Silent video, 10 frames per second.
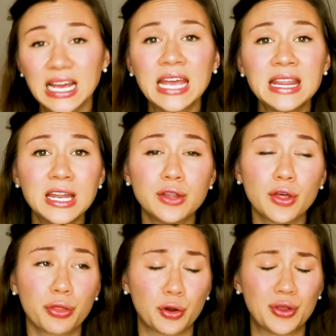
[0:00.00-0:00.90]
And then
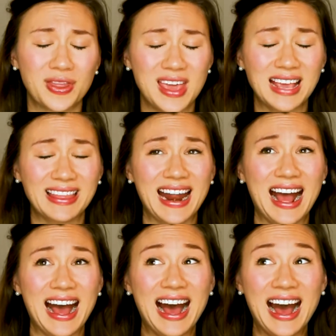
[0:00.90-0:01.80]
the third thing that
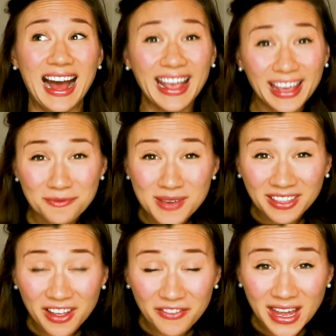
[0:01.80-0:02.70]
I have
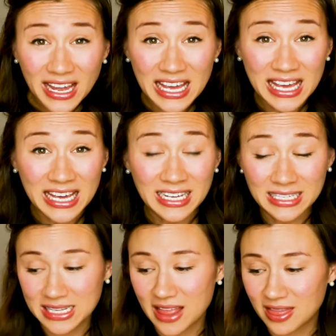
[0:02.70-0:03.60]
been loving
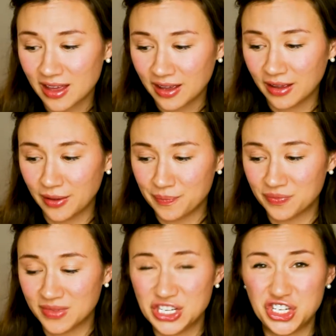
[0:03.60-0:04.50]
is the
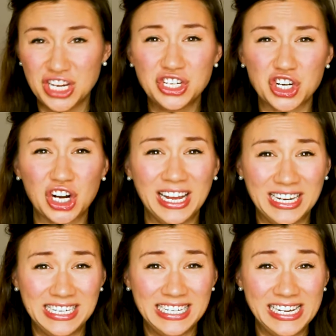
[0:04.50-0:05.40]
ginger
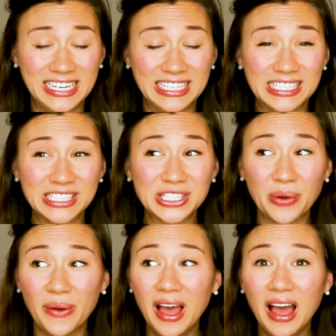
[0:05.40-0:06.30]
honey tea.
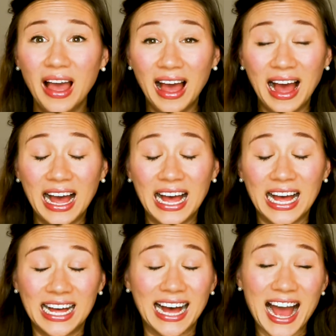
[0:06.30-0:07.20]
So
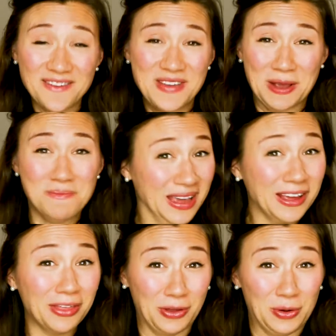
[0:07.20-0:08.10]
I make a
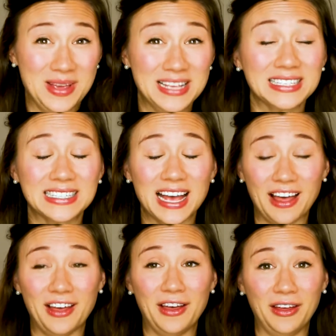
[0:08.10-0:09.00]
big thermos
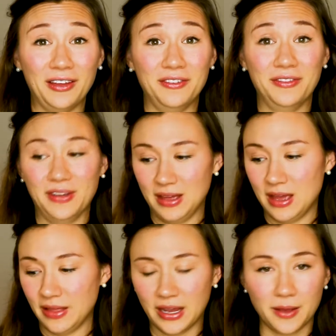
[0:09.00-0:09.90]
of
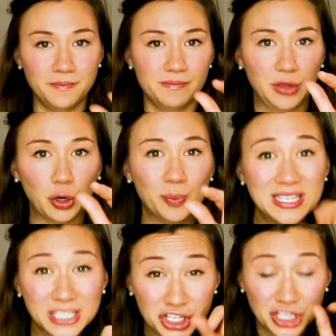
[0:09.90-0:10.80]
like a little
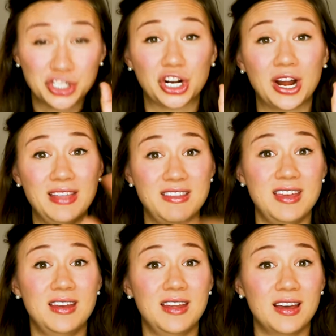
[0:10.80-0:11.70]
piece of ginger and
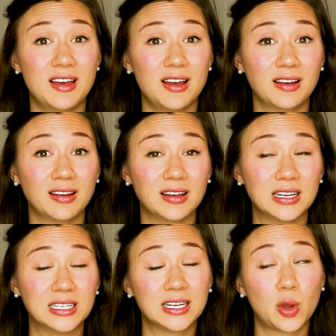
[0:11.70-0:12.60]
then
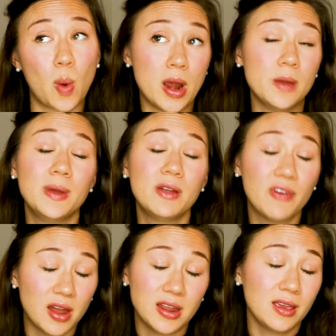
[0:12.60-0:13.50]
quite a bit of
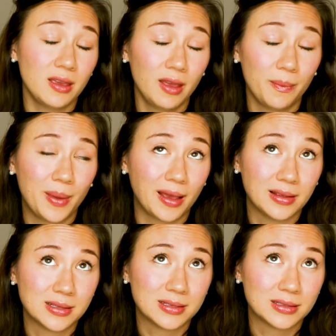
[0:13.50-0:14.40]
honey
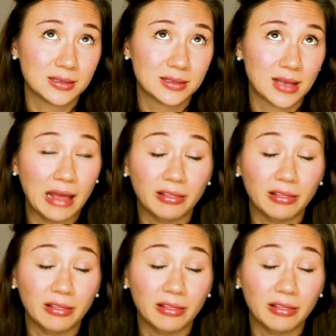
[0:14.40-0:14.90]
because I